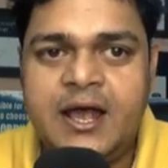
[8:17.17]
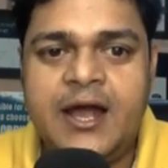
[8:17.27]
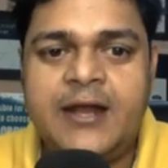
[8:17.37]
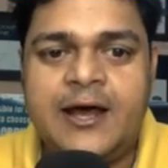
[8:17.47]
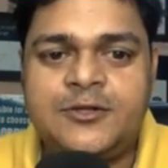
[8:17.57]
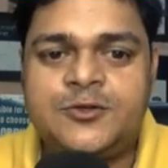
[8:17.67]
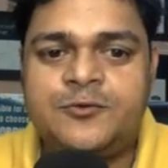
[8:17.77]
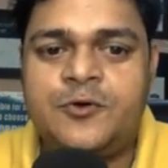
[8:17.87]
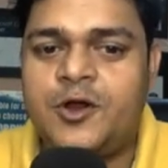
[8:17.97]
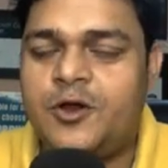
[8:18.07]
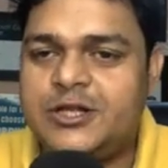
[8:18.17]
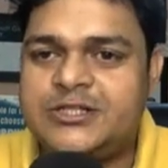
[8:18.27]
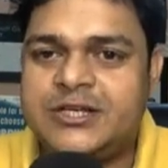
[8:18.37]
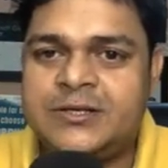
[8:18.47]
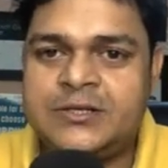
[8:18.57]
and also for knowledge
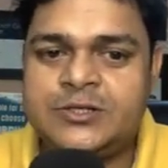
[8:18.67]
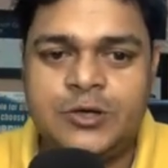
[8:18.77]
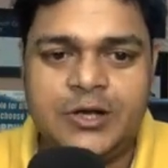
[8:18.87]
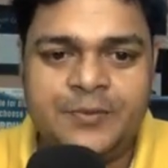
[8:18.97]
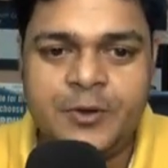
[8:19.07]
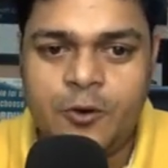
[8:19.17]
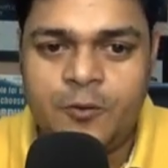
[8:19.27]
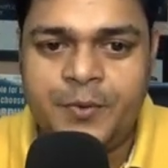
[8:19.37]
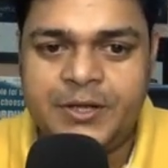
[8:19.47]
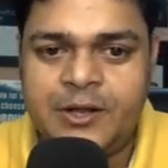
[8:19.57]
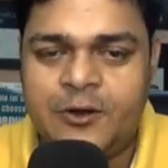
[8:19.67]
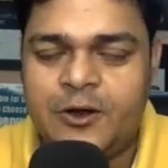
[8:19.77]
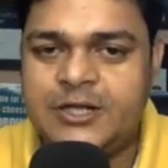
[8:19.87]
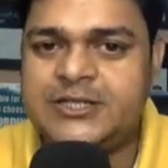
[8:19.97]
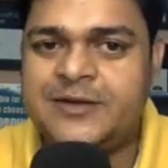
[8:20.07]
check. So let me open the
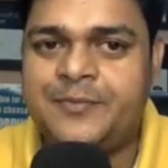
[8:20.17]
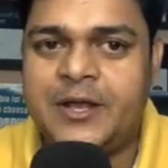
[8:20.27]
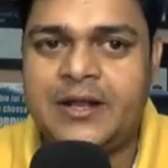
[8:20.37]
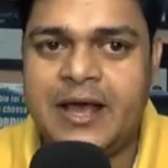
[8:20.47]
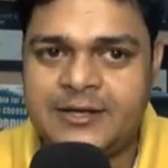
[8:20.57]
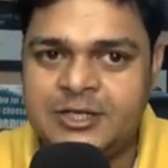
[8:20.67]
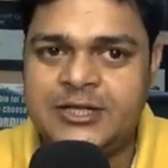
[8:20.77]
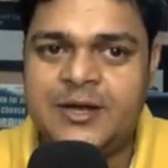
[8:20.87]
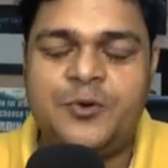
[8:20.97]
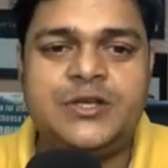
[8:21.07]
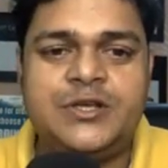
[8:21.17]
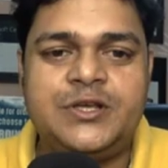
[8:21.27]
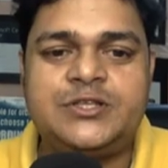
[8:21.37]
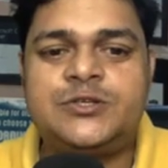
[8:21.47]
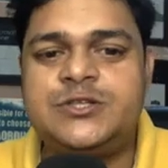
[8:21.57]
knowledge check panel. Actually, the motto
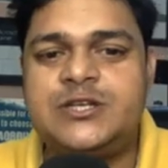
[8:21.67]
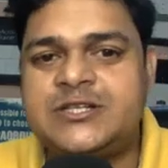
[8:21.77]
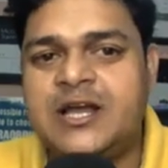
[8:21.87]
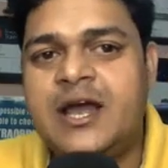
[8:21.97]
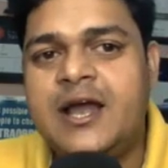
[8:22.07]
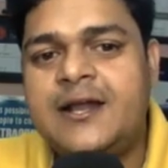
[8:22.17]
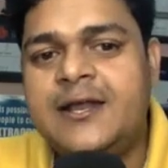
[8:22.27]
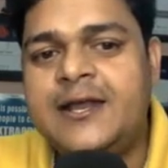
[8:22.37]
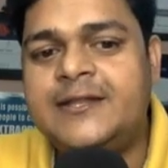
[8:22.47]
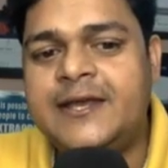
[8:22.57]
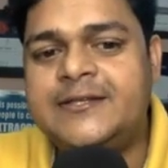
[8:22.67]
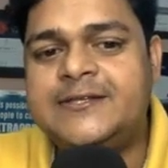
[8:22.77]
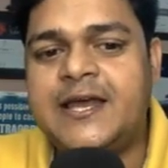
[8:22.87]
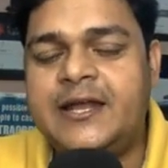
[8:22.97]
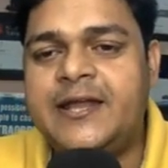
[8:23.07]
is to just clear
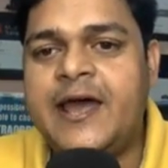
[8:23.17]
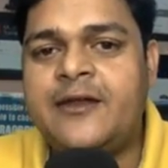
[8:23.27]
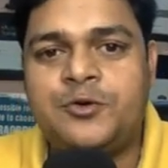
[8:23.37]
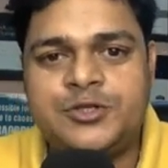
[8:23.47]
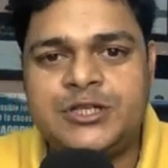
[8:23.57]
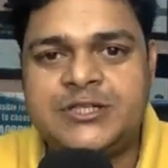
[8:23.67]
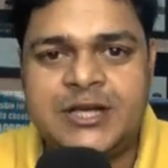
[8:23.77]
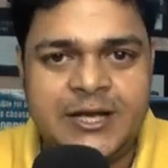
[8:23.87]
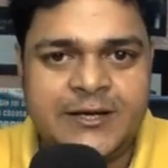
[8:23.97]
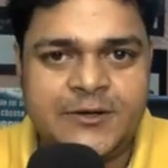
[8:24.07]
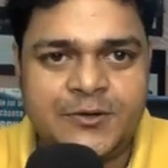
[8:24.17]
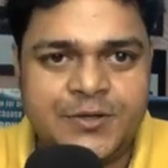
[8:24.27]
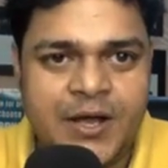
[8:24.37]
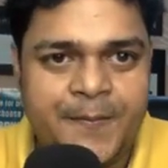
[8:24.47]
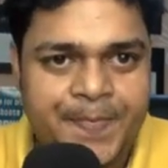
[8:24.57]
the entire questions related
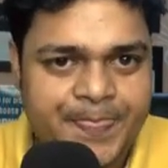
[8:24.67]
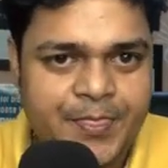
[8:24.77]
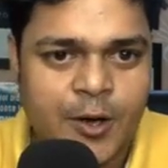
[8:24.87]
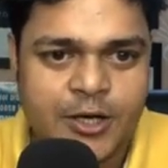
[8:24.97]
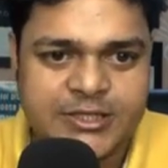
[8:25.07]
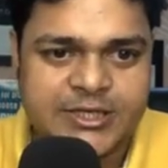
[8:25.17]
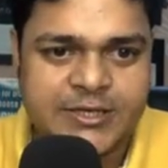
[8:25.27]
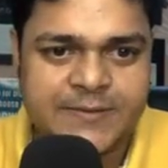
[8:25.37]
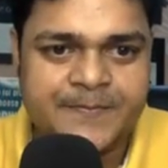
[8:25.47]
to the knowledge check,